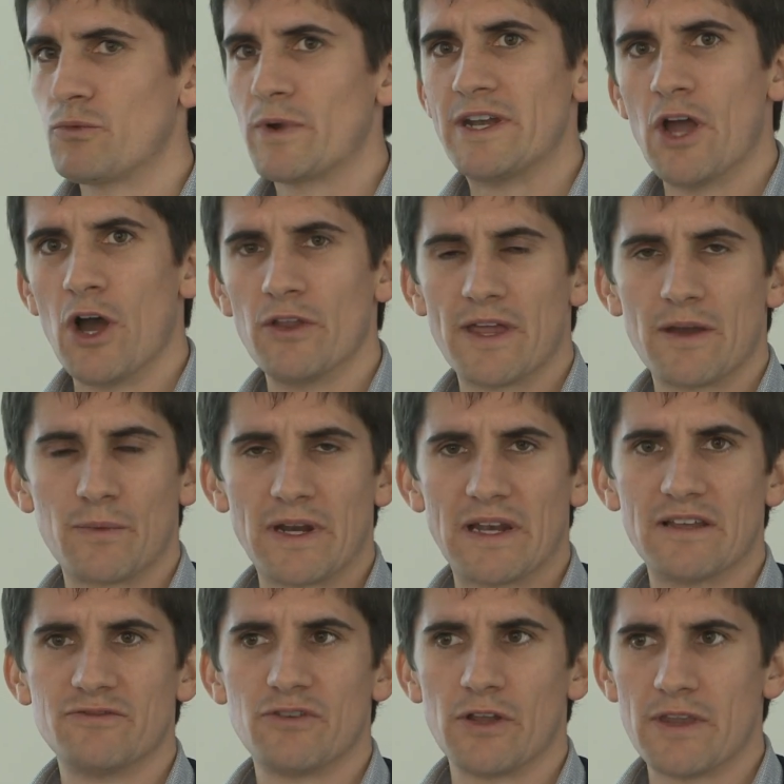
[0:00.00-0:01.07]
We know that we
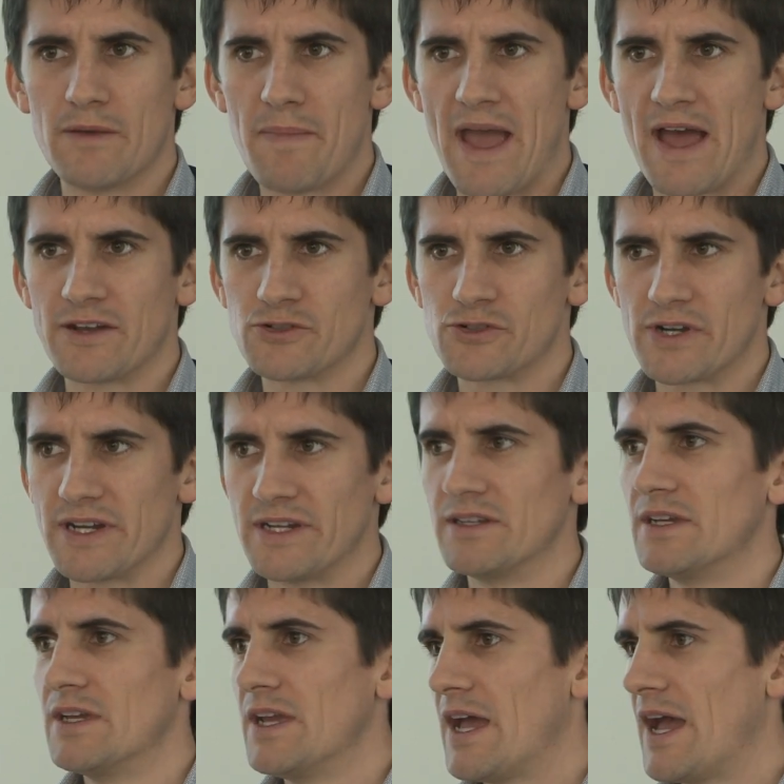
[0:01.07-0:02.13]
live on the boundary
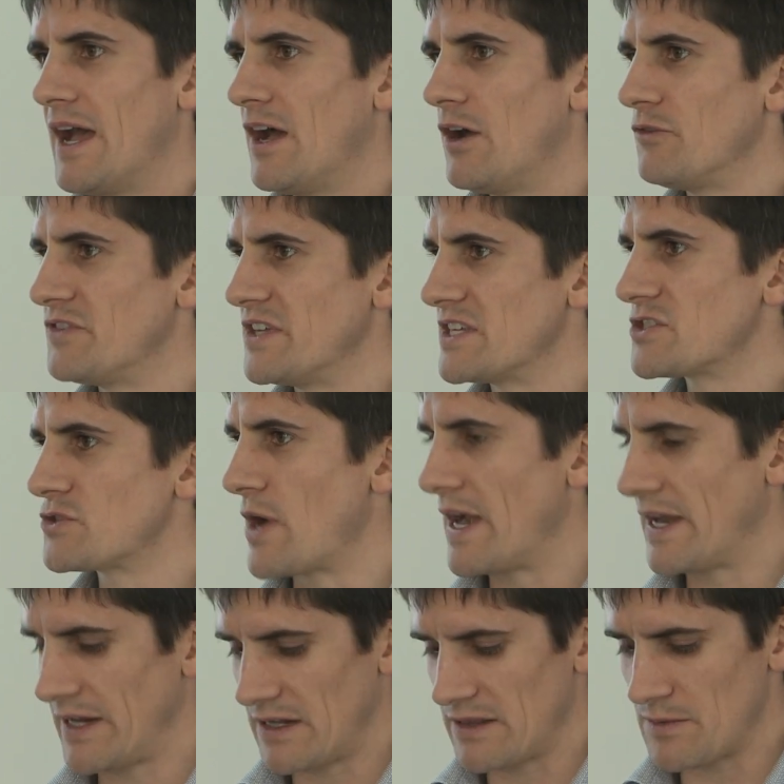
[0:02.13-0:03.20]
of the
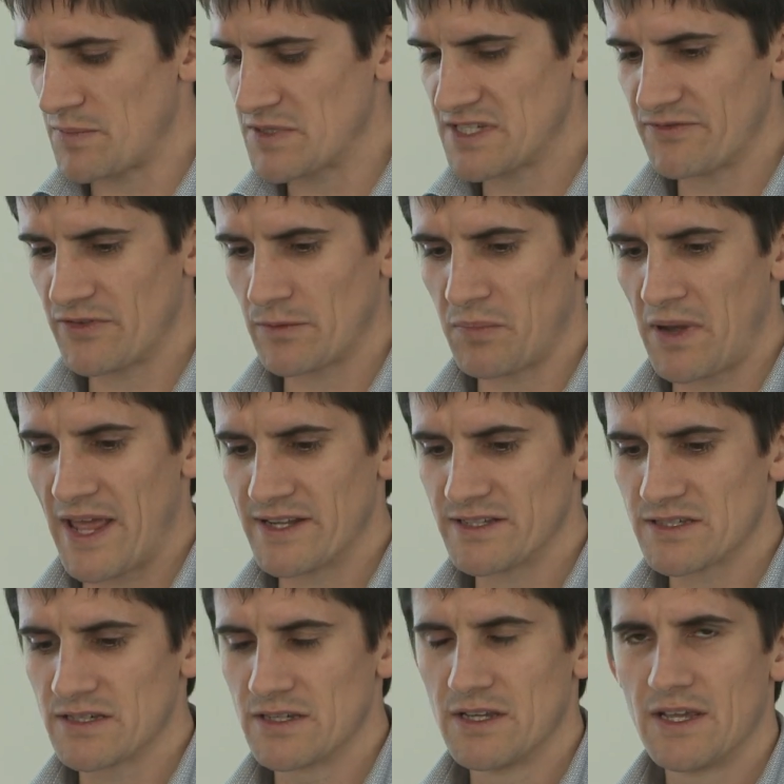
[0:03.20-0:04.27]
Australian and the Pacific
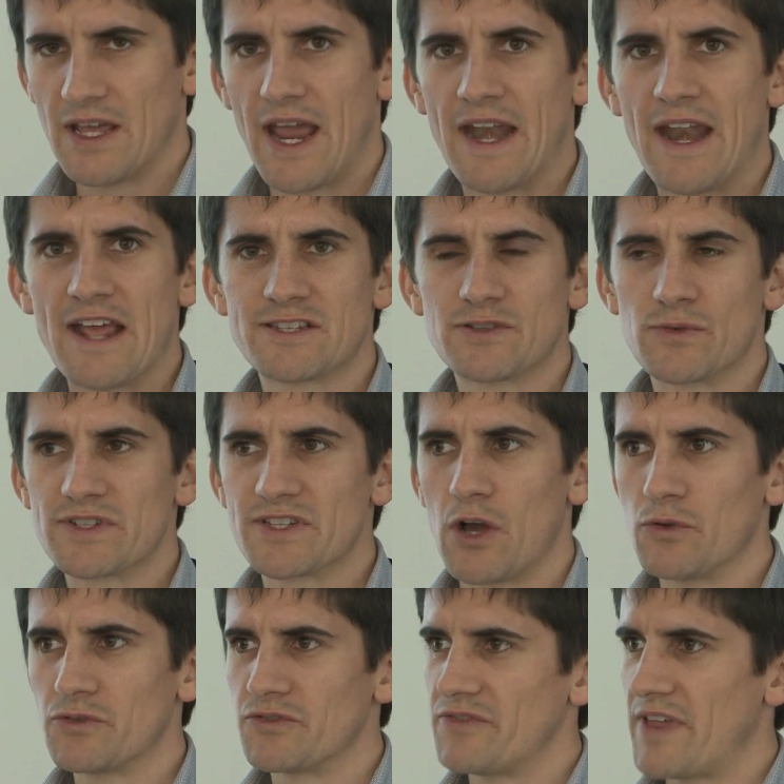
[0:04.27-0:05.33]
plates, and as a
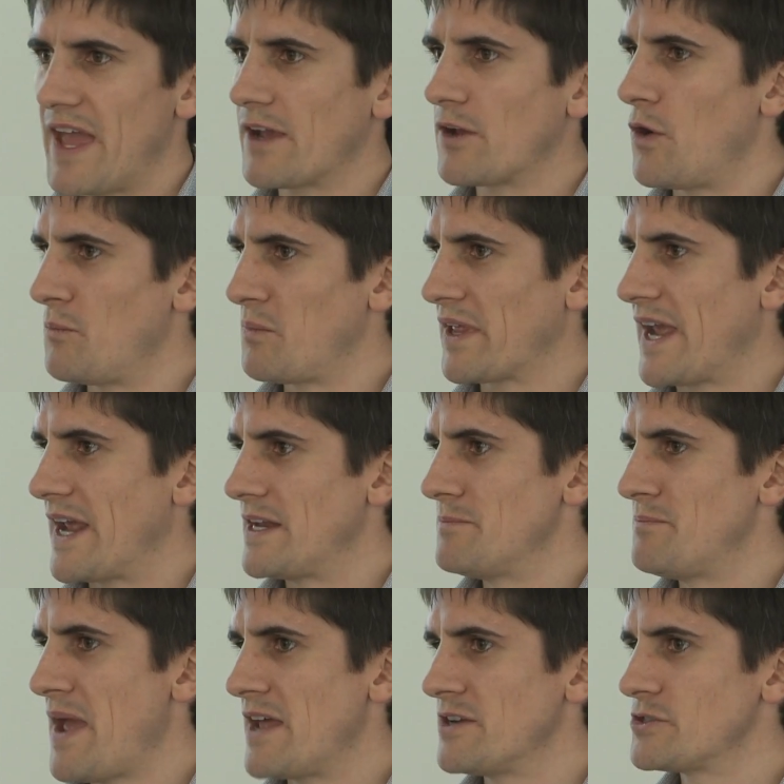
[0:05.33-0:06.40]
result of that
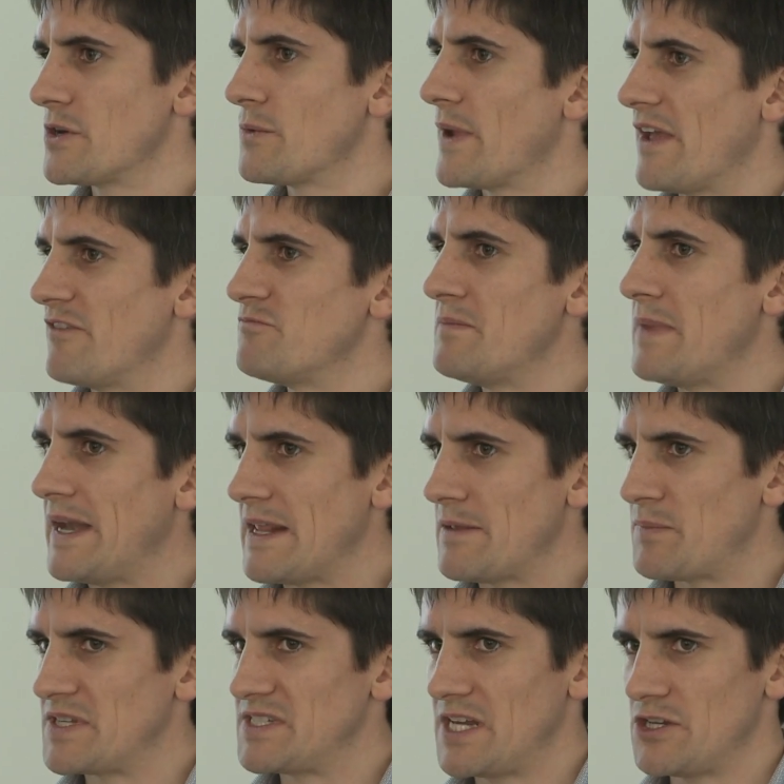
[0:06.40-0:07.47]
complicated boundary, we have many
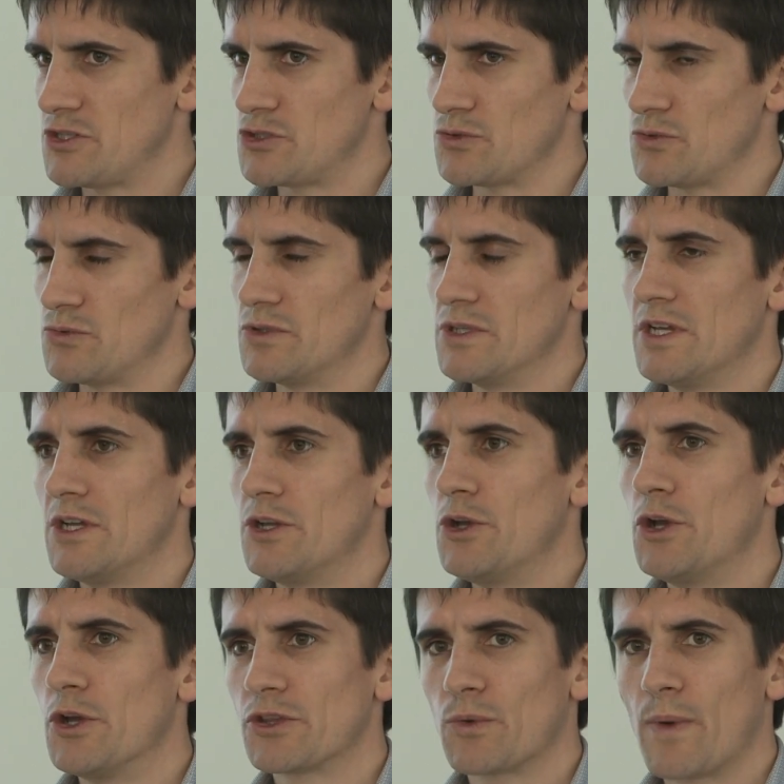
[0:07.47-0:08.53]
potential
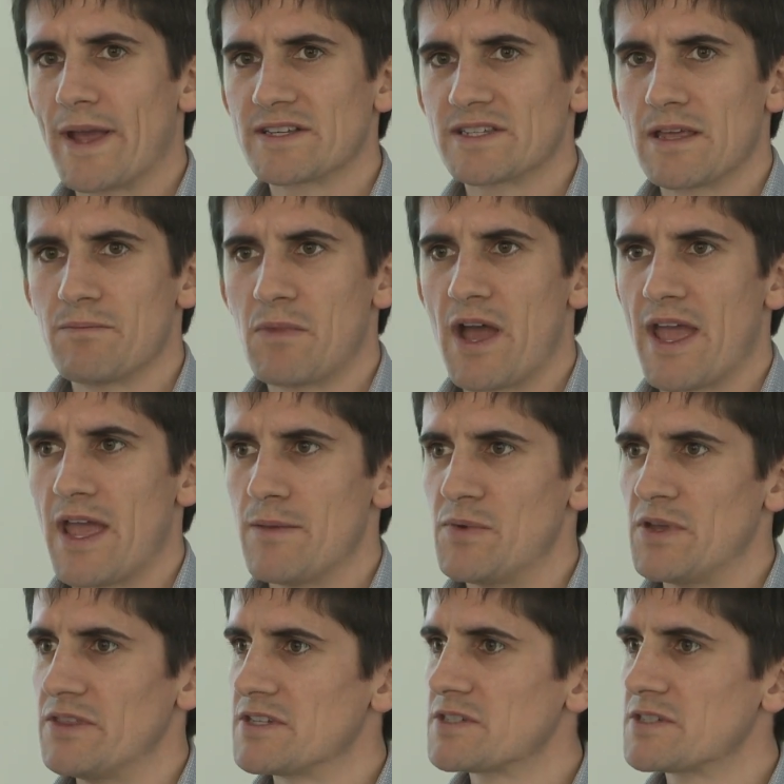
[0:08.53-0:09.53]
earthquakes that might happen.